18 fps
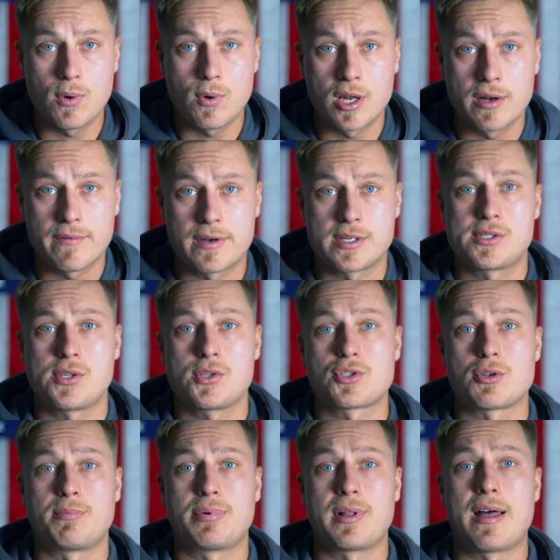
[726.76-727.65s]
one of our
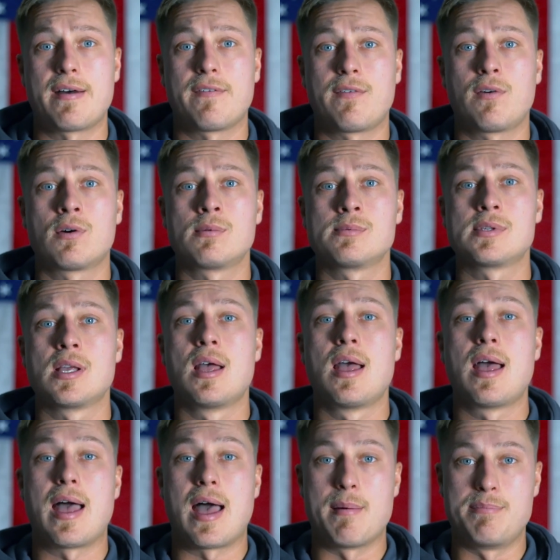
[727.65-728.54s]
social platforms
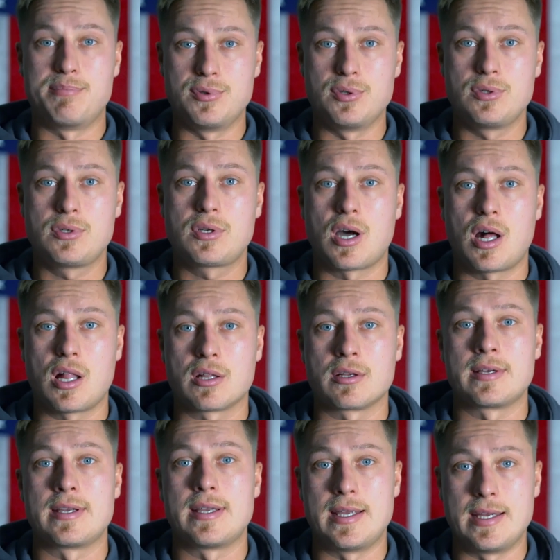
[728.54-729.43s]
at blue
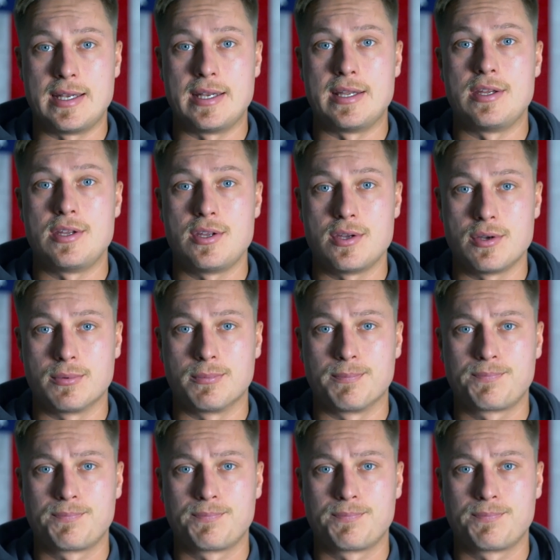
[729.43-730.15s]
collar e d u.